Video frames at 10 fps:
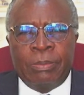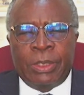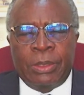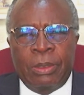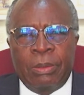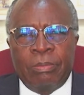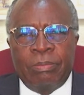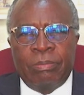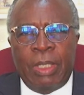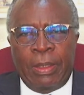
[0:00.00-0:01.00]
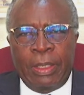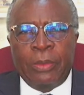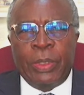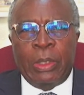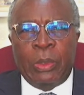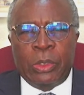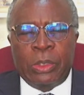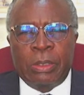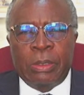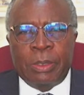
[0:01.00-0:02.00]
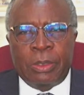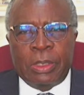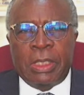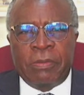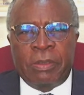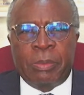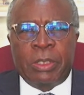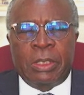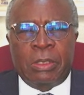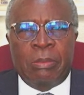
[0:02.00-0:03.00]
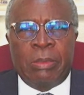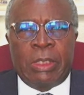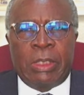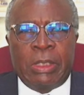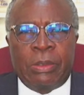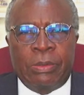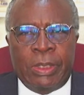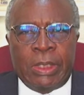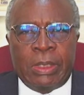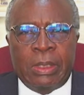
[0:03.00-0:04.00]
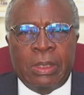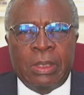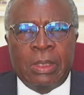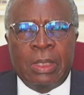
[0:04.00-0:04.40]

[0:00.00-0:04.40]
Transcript: So I think we are good because everybody is committed to this.